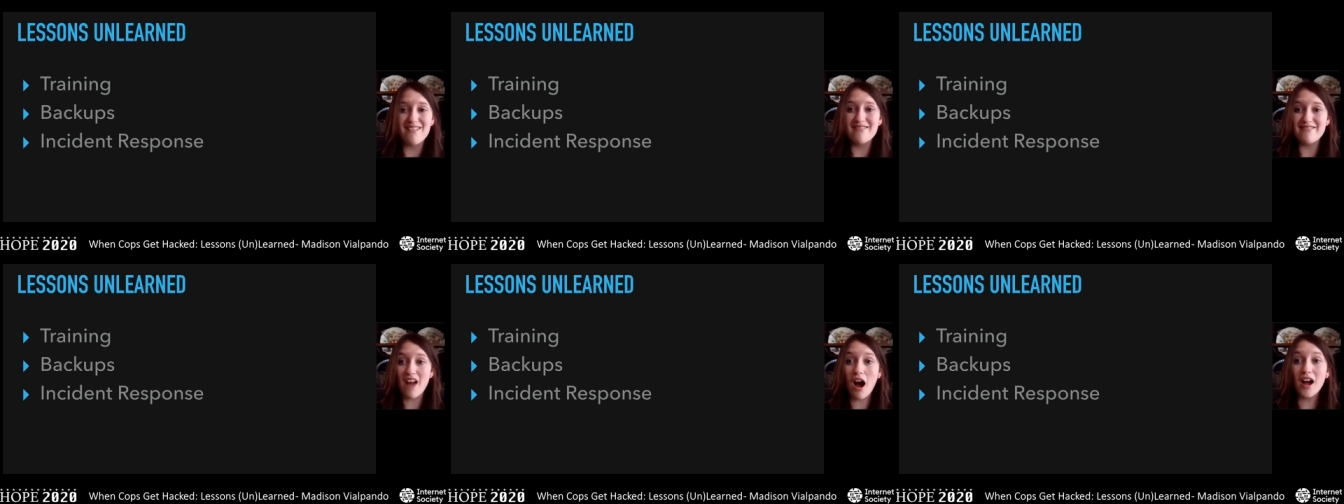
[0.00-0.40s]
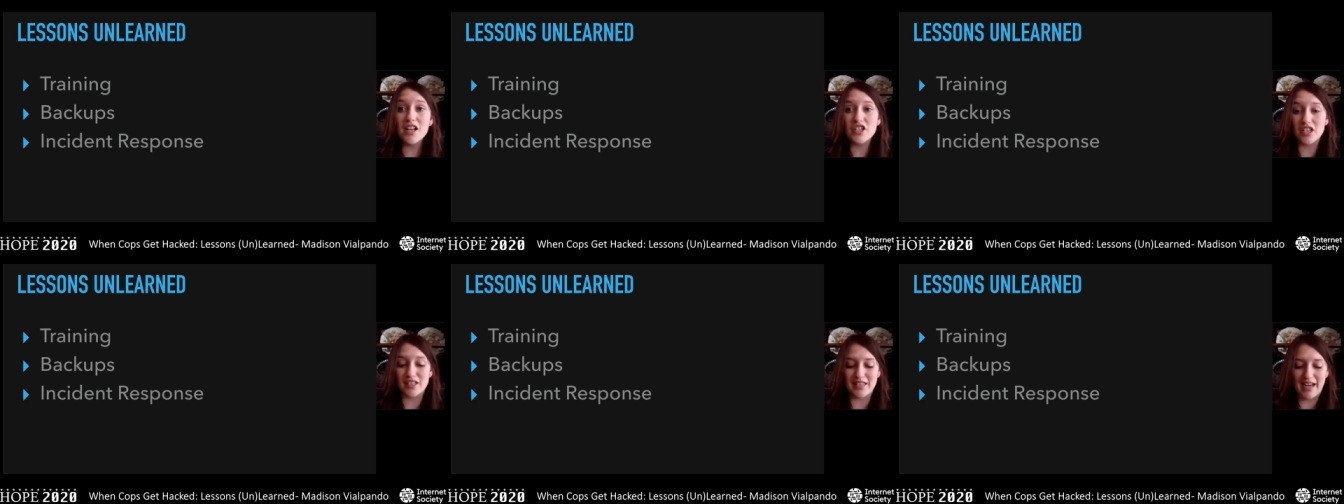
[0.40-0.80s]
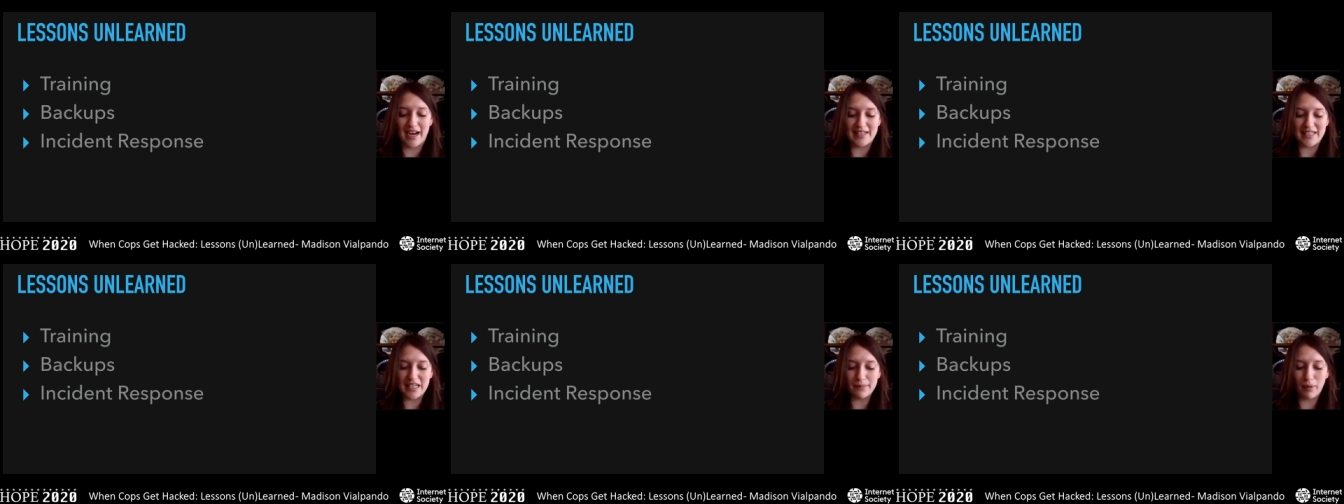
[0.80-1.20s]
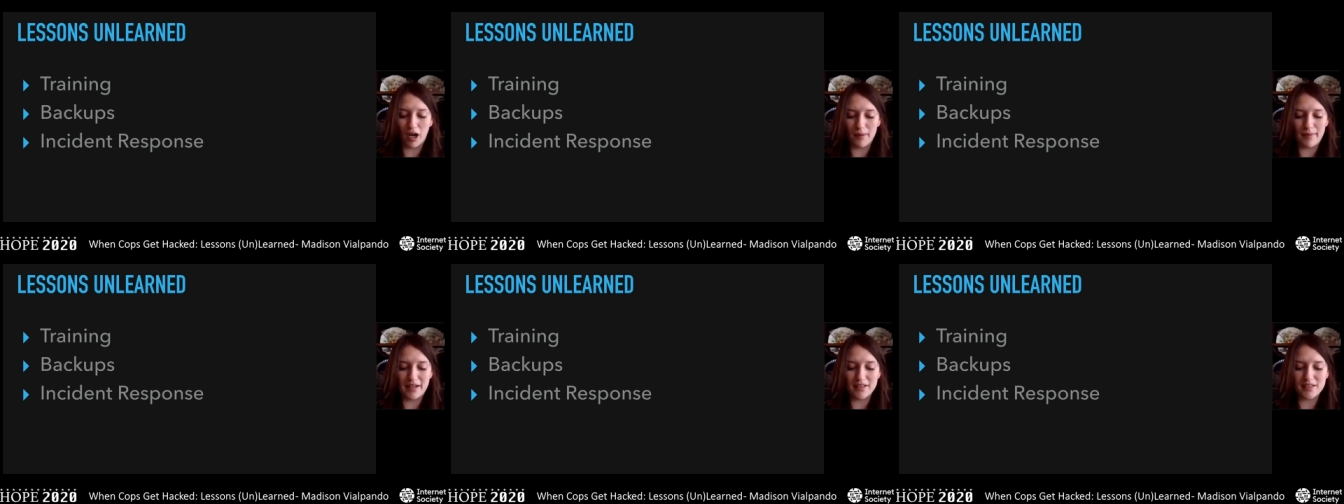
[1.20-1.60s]
not just the IT
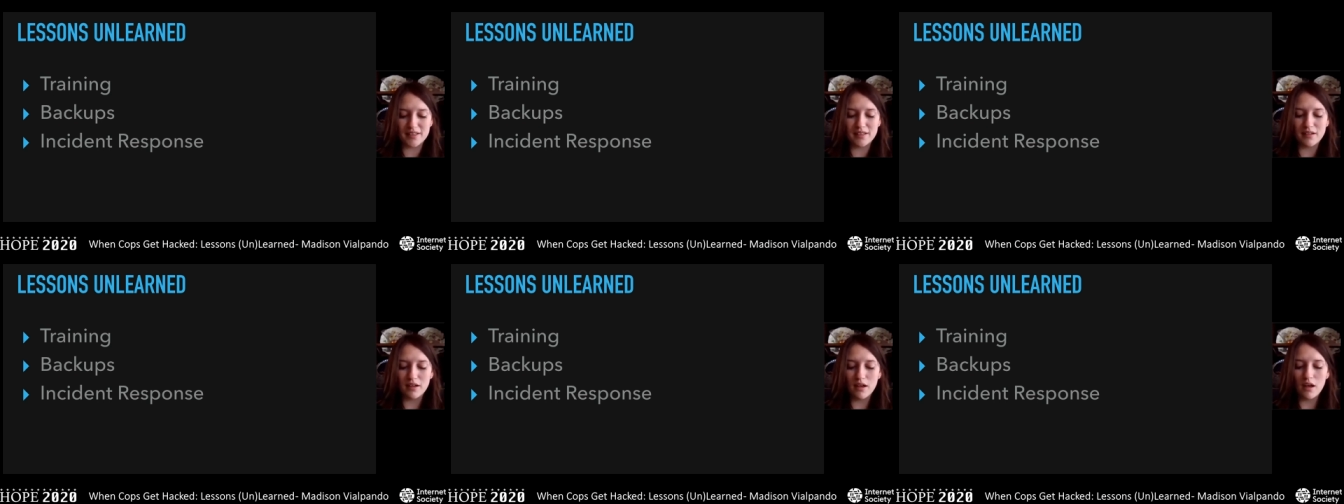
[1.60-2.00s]
departments.